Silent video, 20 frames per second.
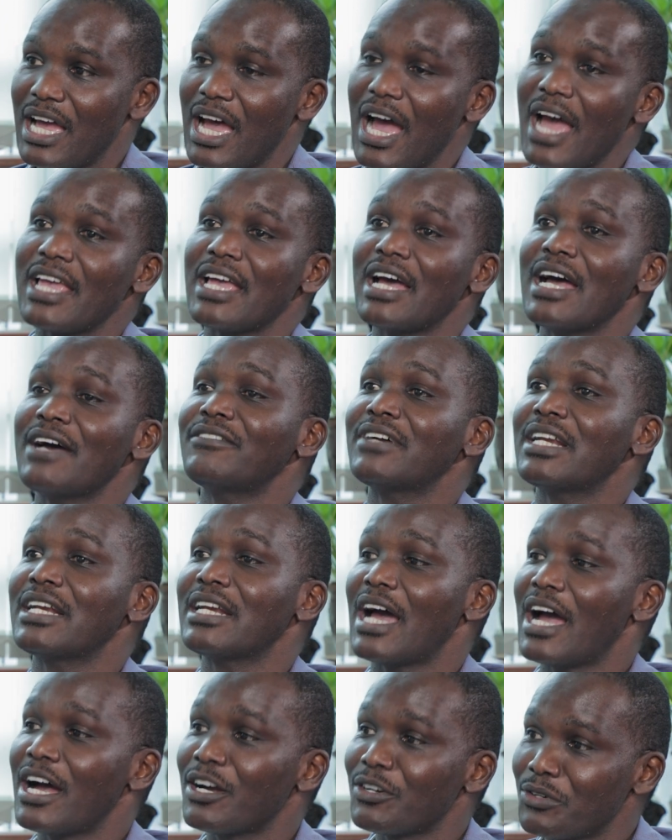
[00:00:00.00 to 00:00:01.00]
I have
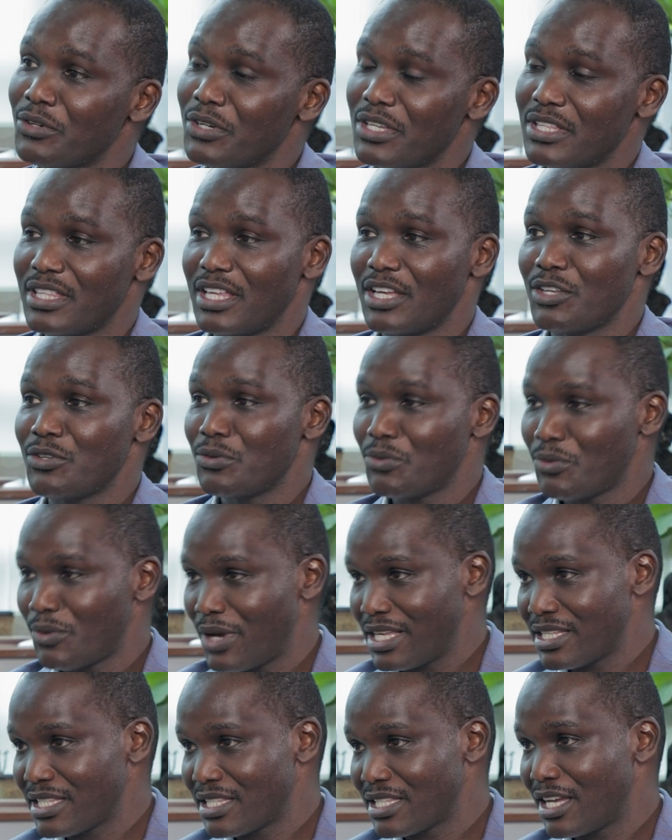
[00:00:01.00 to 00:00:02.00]
an uncle in the
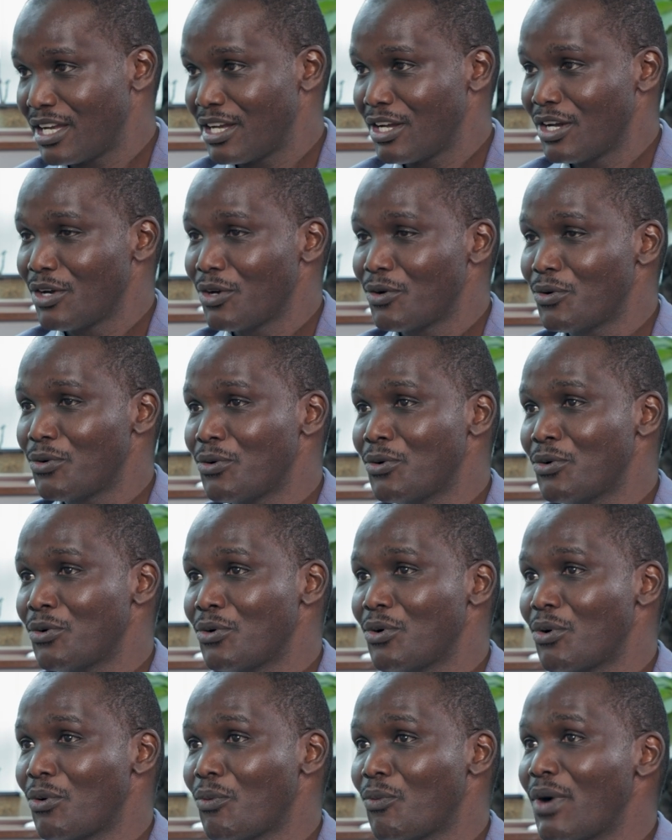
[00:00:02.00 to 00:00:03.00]
US
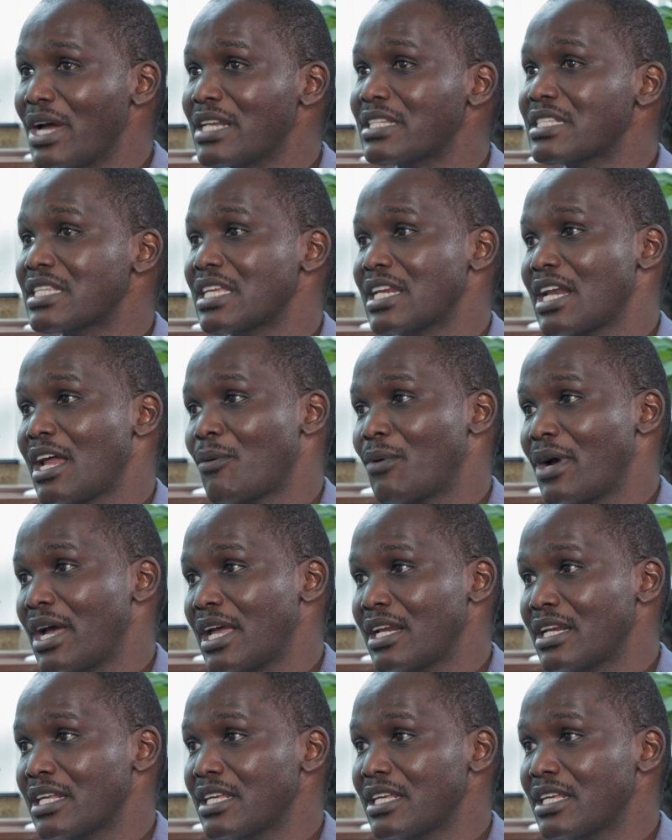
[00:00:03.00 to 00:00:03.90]
who once in a while,